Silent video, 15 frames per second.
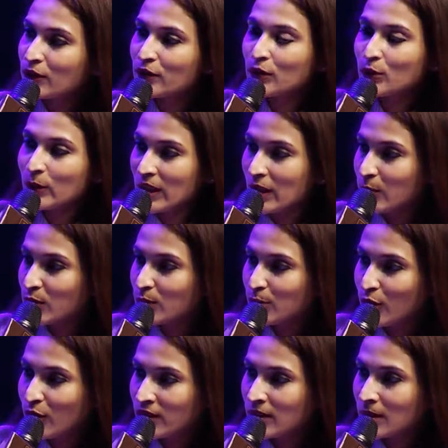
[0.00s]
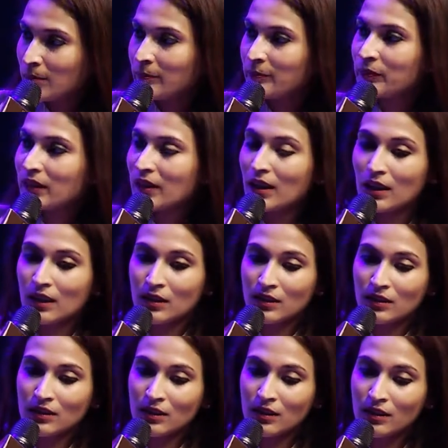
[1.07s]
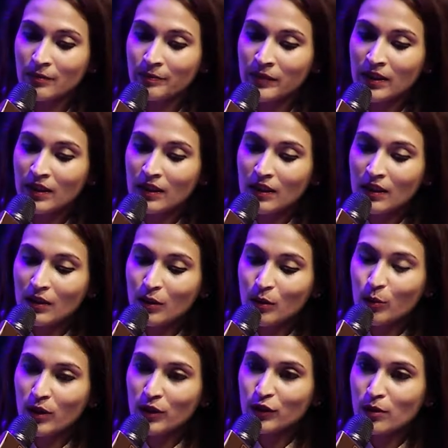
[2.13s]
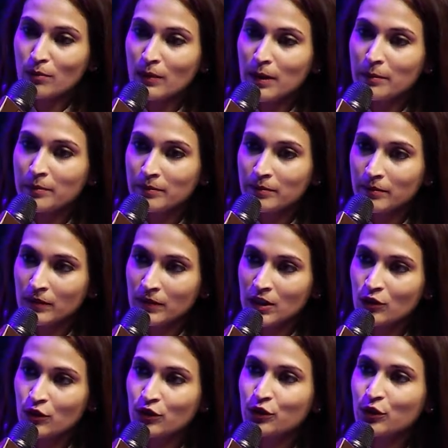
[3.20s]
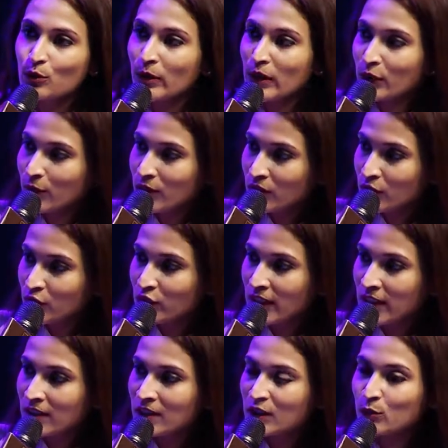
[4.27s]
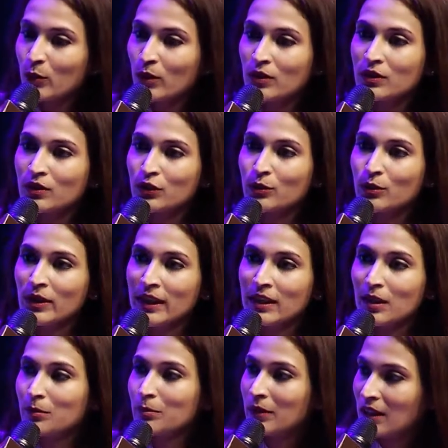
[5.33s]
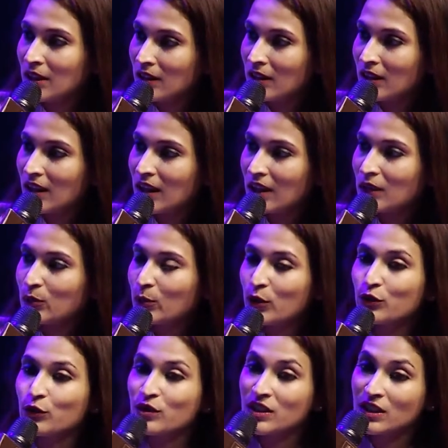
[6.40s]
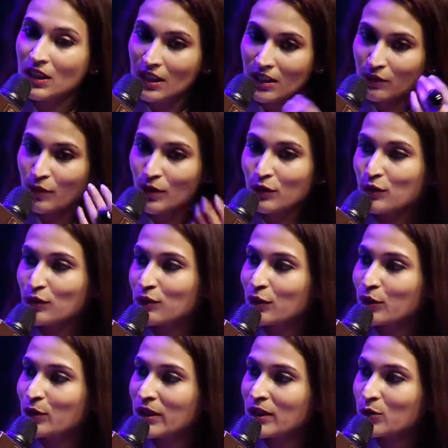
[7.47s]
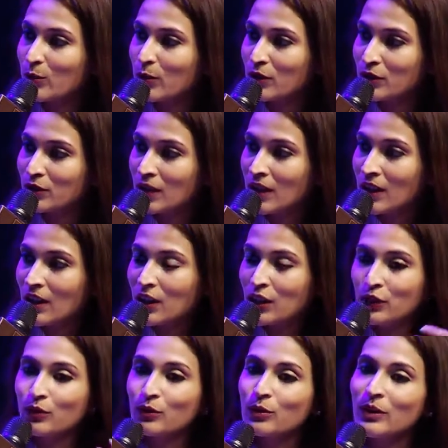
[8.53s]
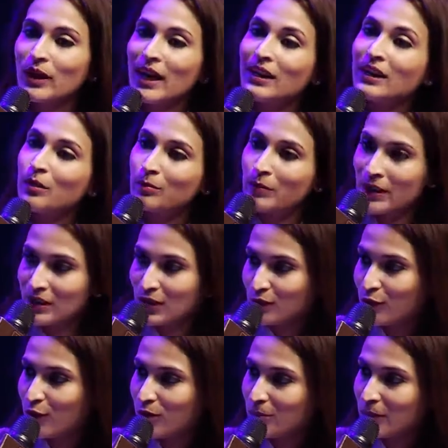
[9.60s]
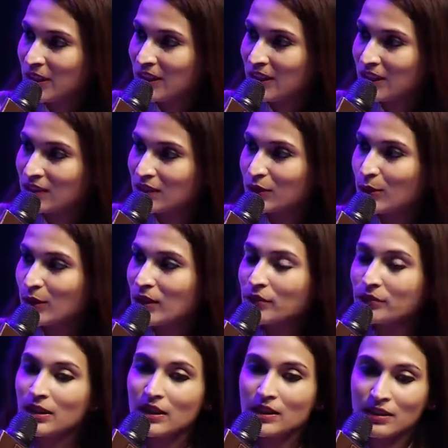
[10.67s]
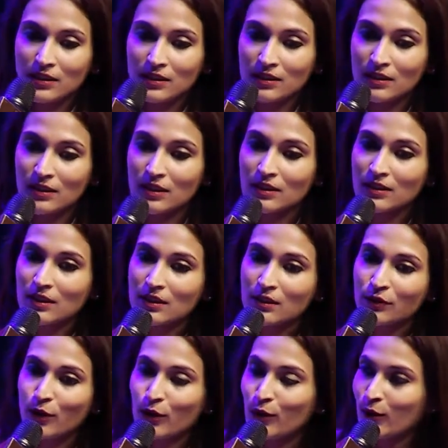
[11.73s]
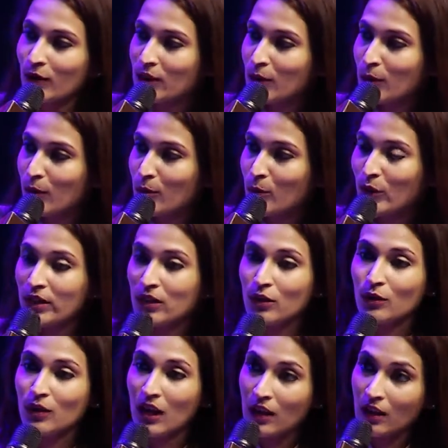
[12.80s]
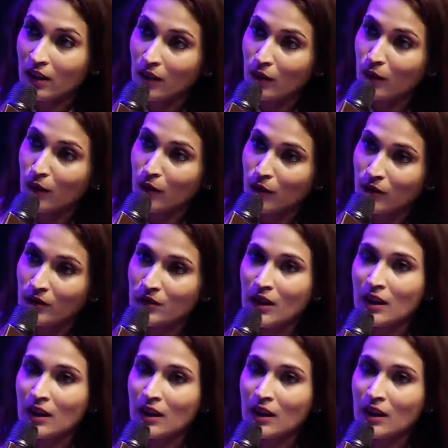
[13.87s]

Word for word: of the way I was brought up and. Uh, what your mom teaches you when you're a child is what you end up being. And what you see in front of you is what you end up by default being. So if there are certain things that's followed at home, whether you like it or not,